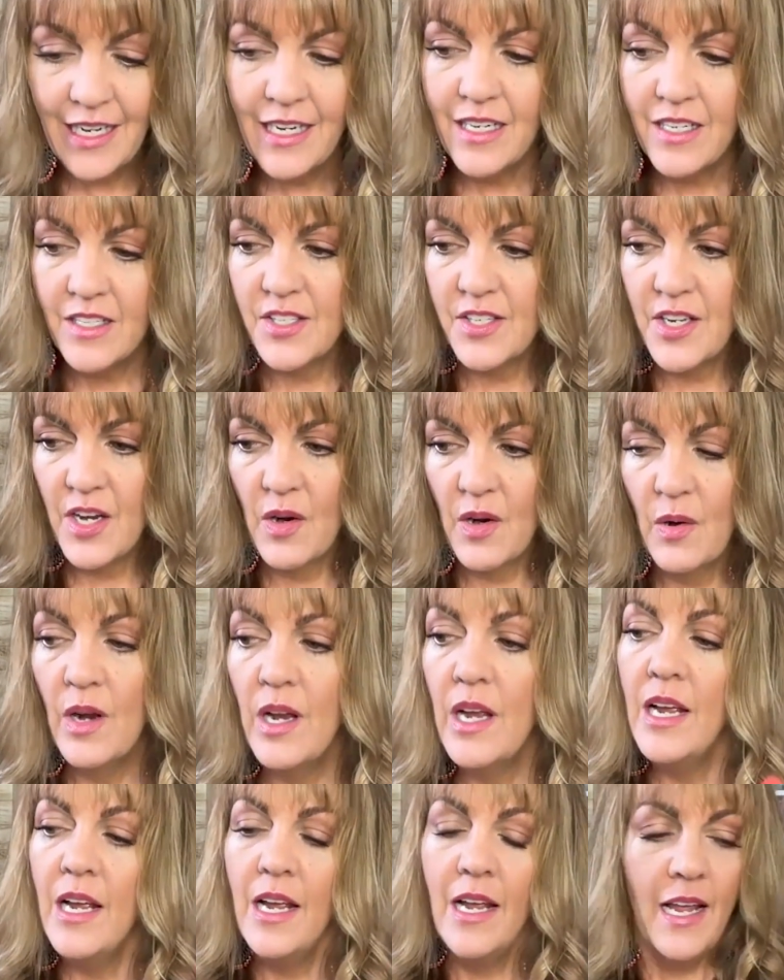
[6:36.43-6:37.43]
So
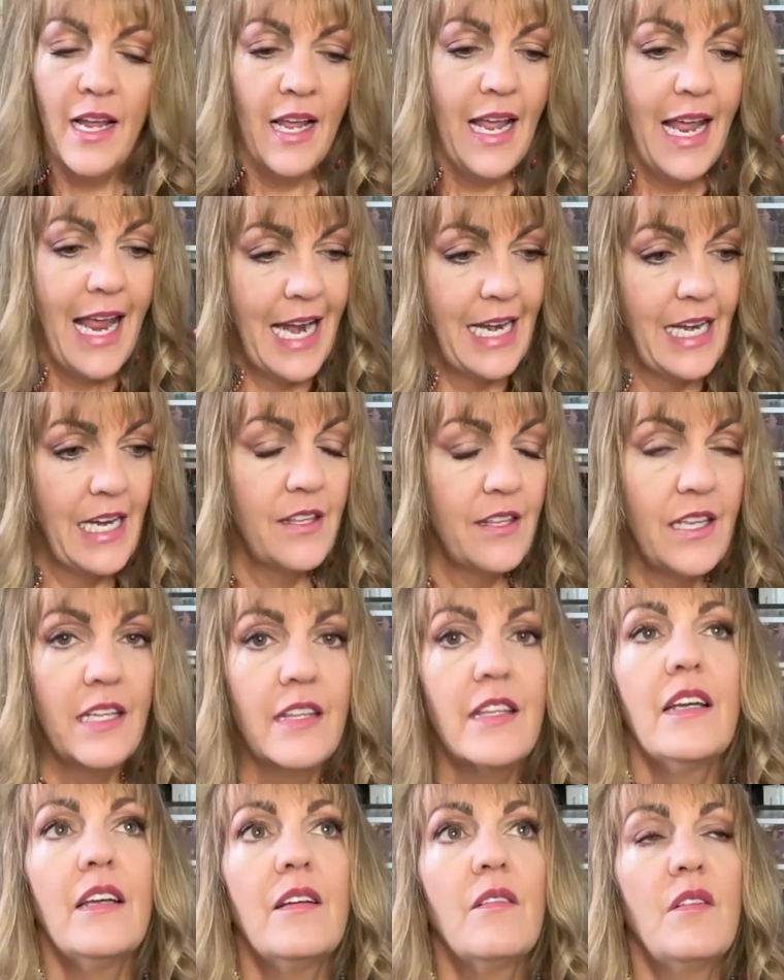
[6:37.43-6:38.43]
anything
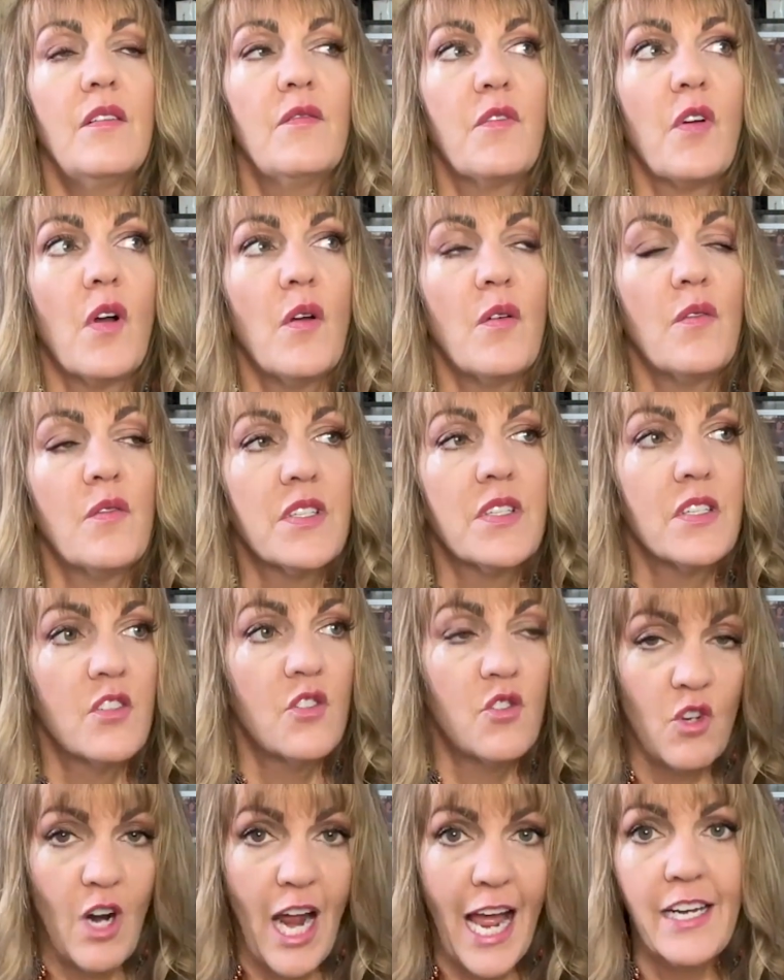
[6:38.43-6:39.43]
that involves
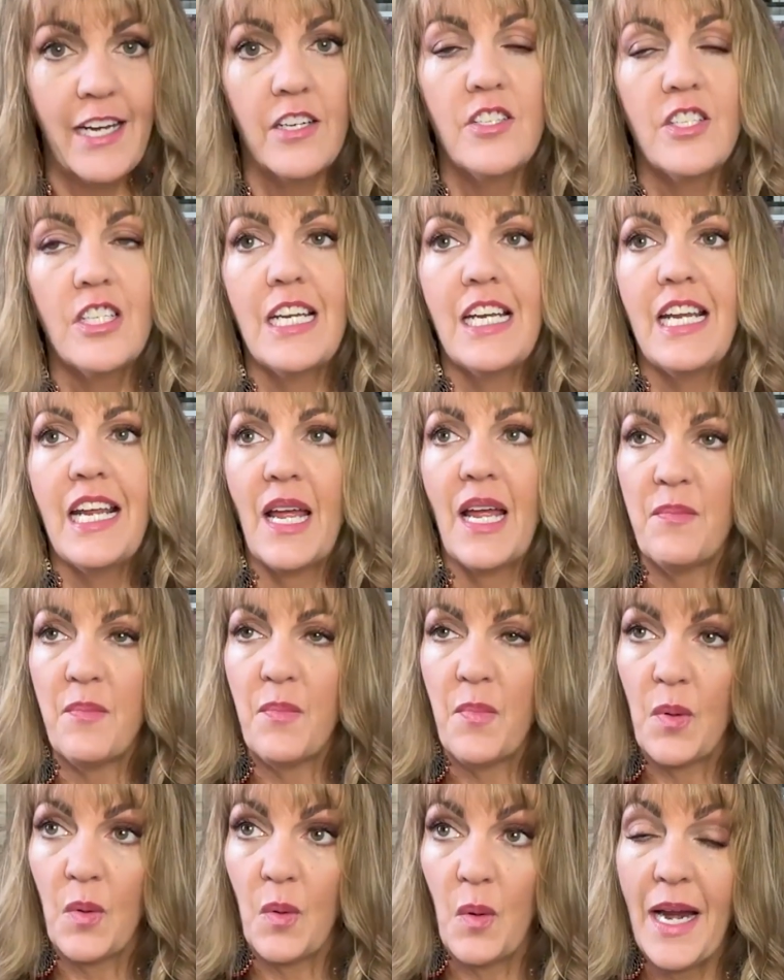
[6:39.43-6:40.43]
strategy and
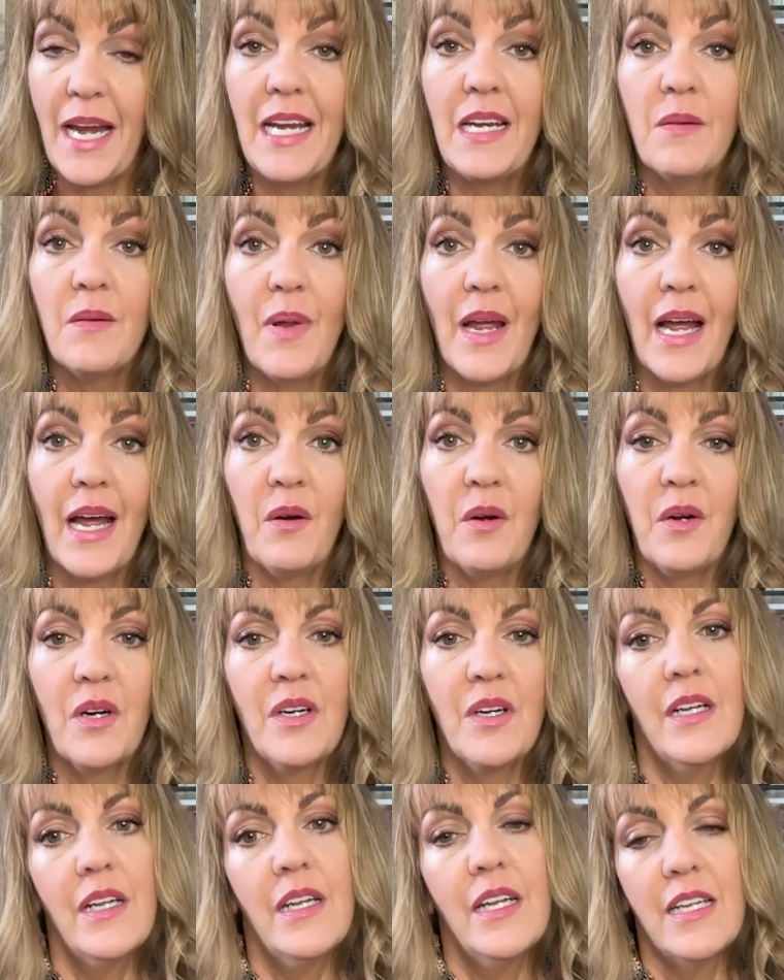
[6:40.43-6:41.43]
brain
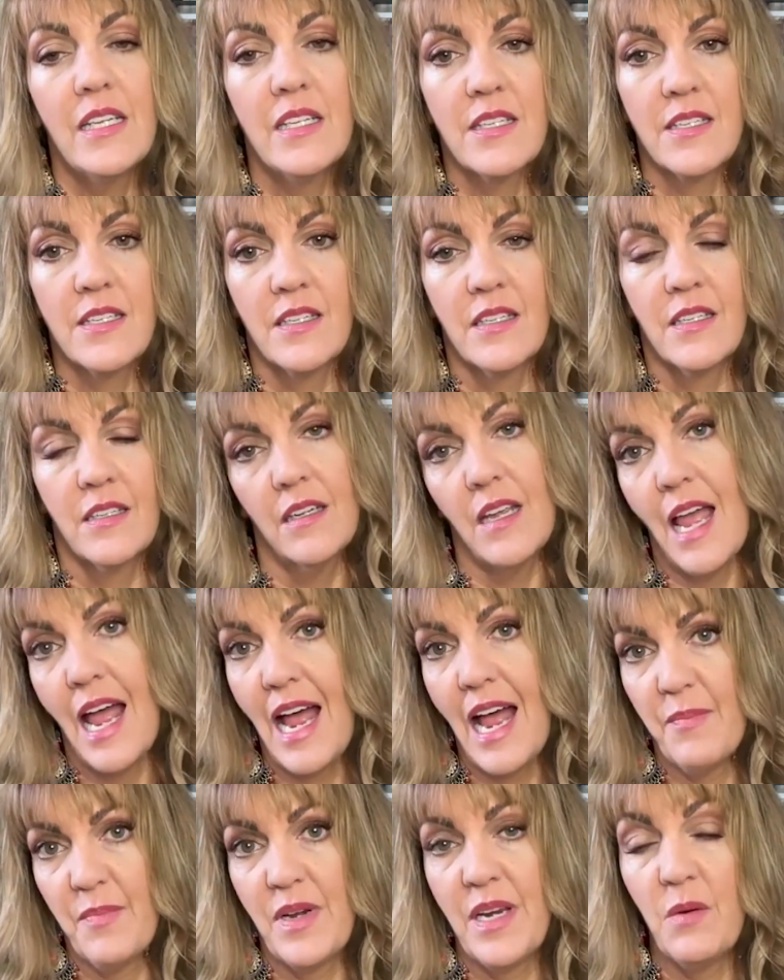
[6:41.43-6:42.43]
power is
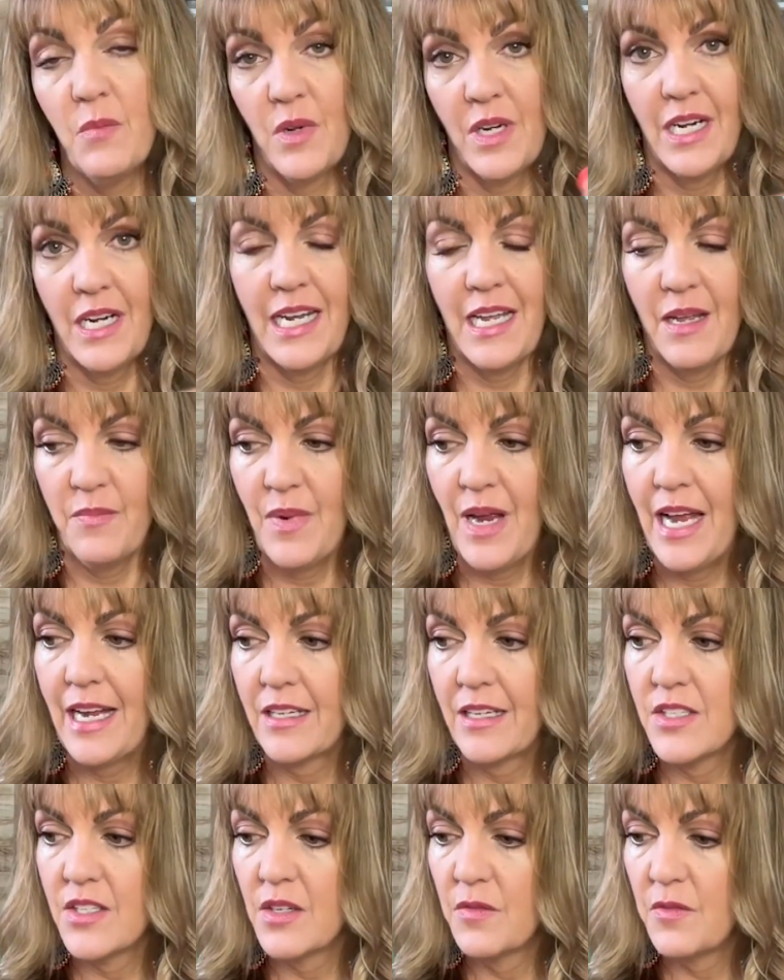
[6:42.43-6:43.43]
happening when I get
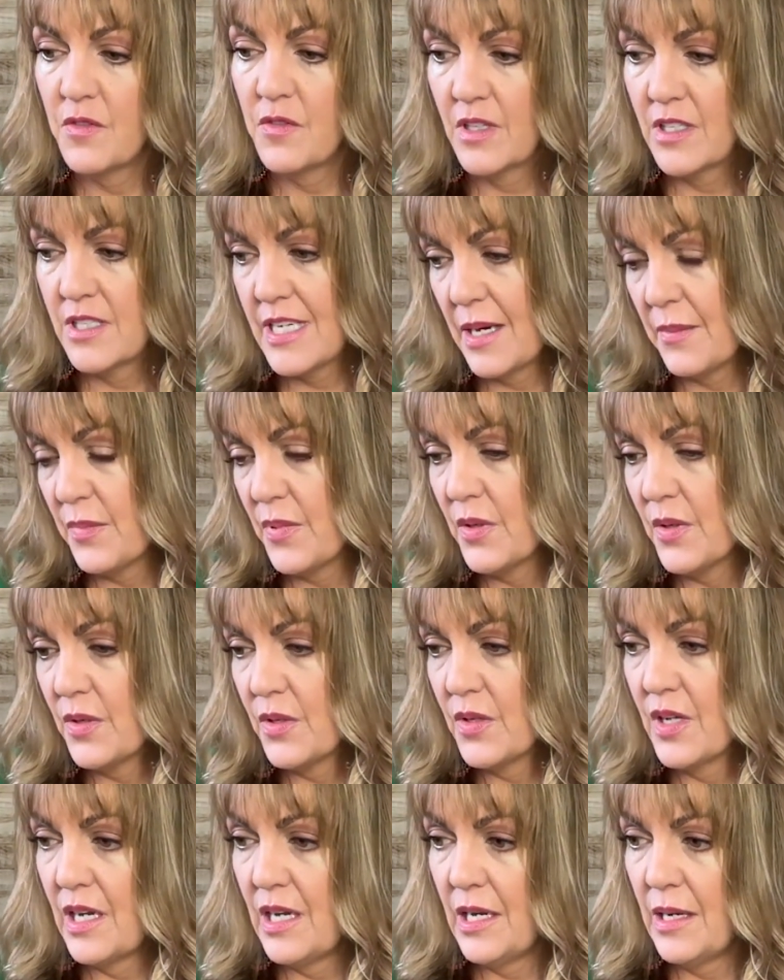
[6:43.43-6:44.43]
back. So for example,